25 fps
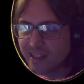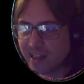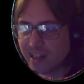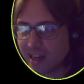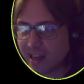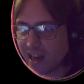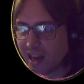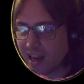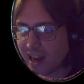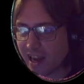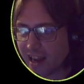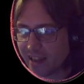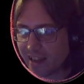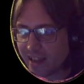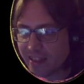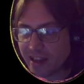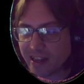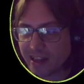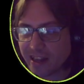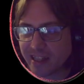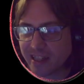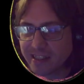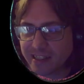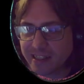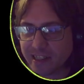
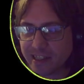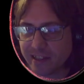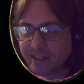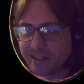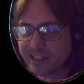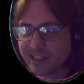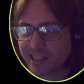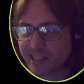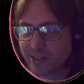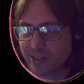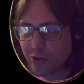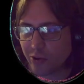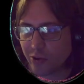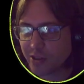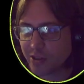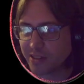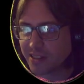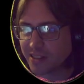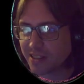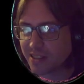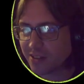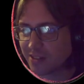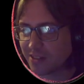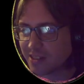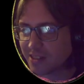Then continue scored
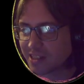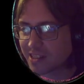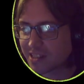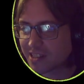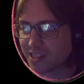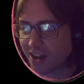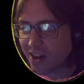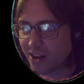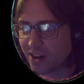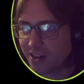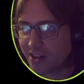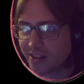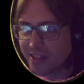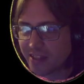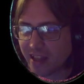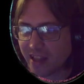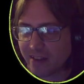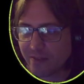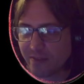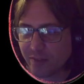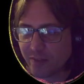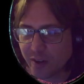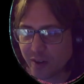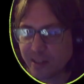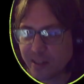until done and
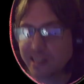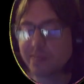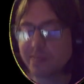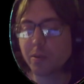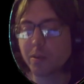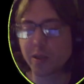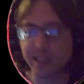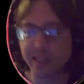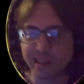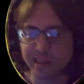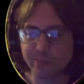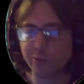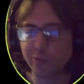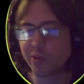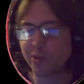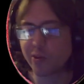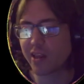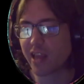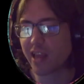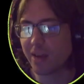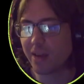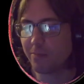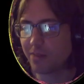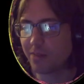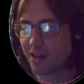then find some other spooky
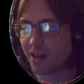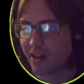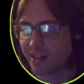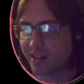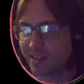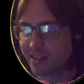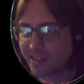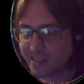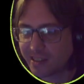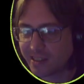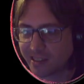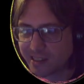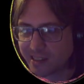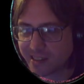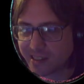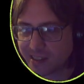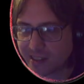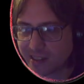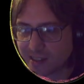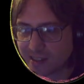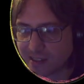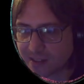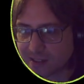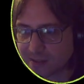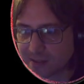game. Nice.
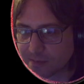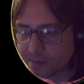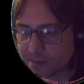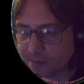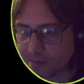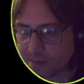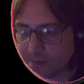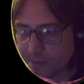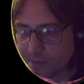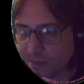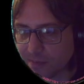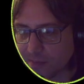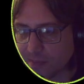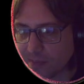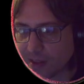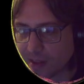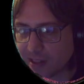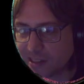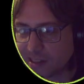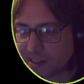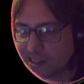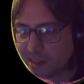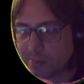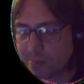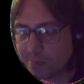
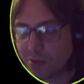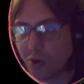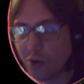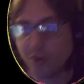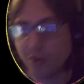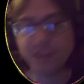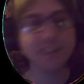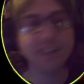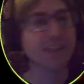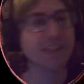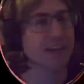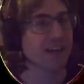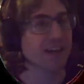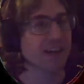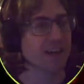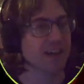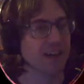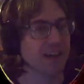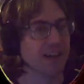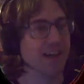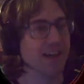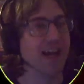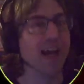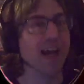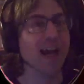Subnautica.
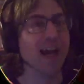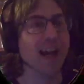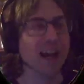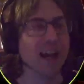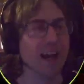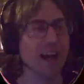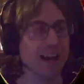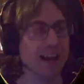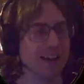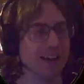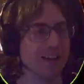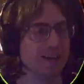Aha.